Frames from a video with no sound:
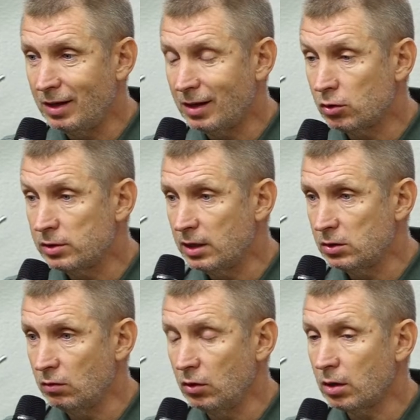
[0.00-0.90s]
to in,
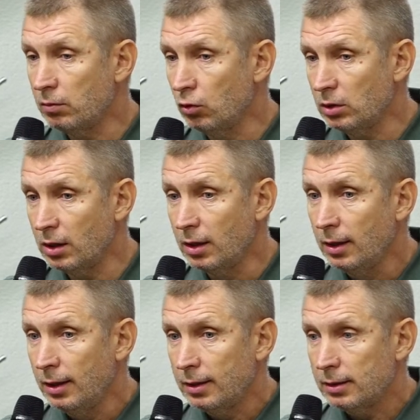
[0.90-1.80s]
involve with
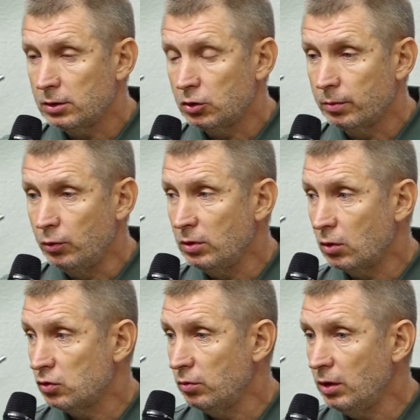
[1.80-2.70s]
such
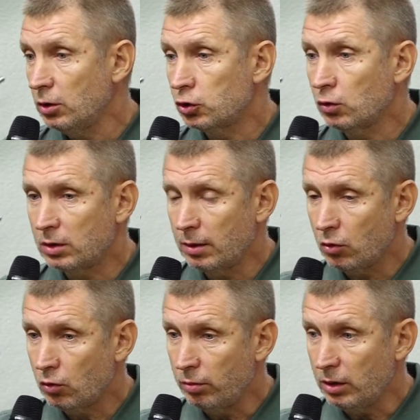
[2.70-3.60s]
events to
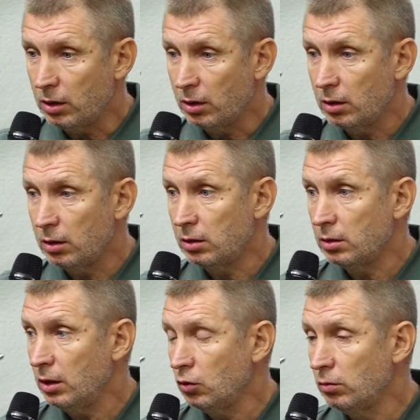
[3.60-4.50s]
explain people
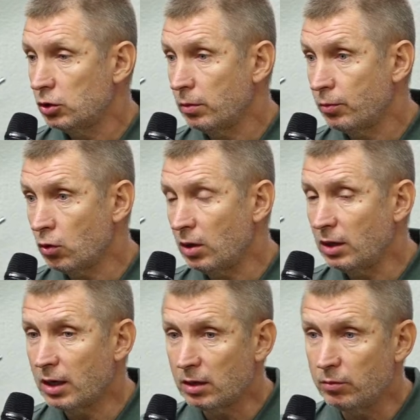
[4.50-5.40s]
what they need to do.
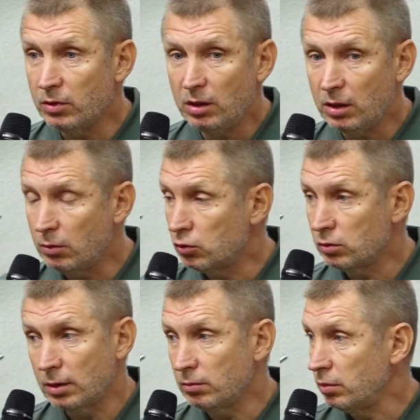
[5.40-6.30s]
I
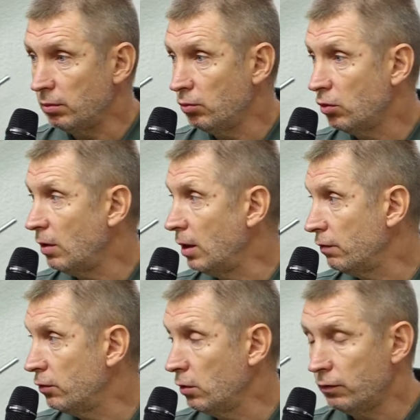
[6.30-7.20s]
think about
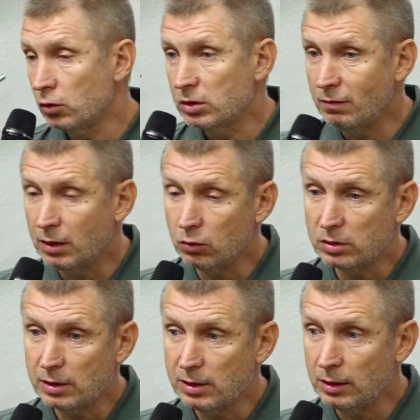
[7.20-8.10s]
algorithm of action, so I
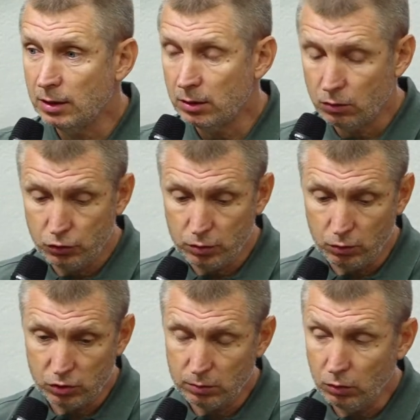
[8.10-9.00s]
could just speak in a
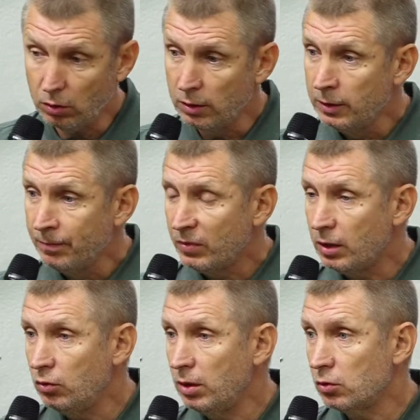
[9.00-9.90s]
nutshell,
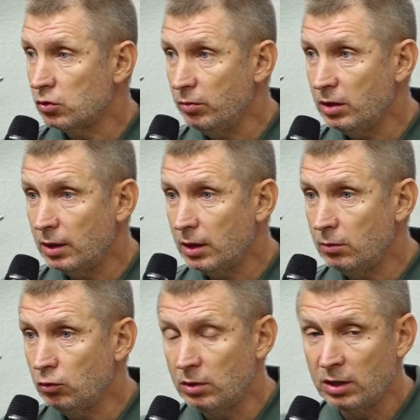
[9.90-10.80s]
just uh, for
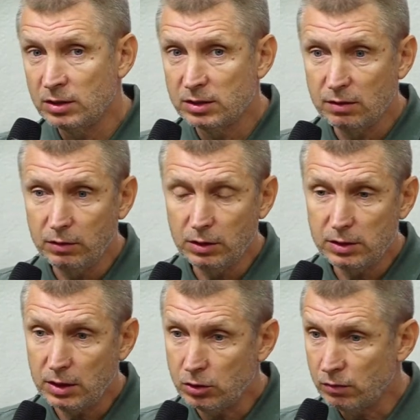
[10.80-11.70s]
people to understand
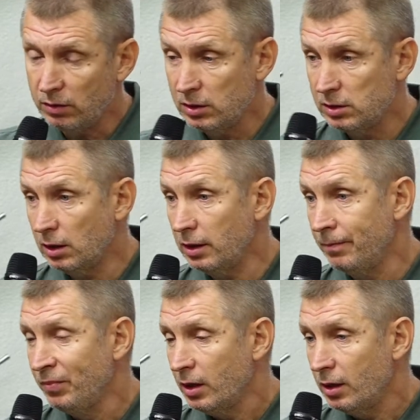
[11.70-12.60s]
uh,
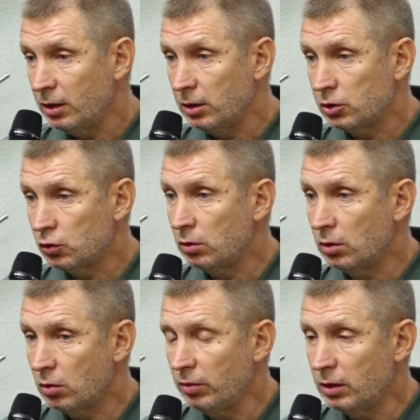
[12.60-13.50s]
what to do
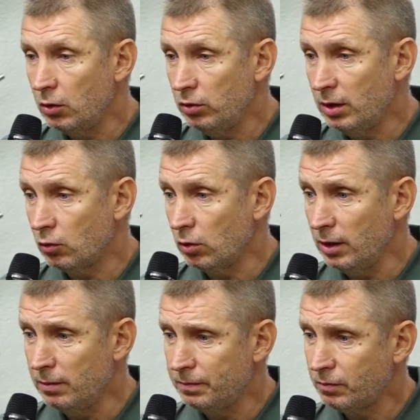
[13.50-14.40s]

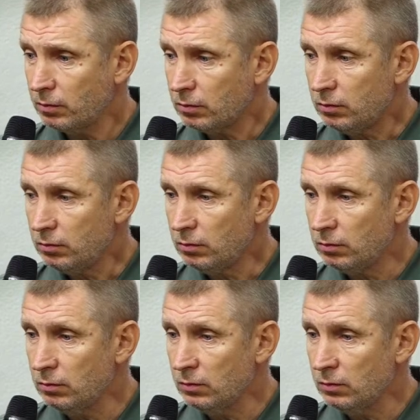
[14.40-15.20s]
if uh,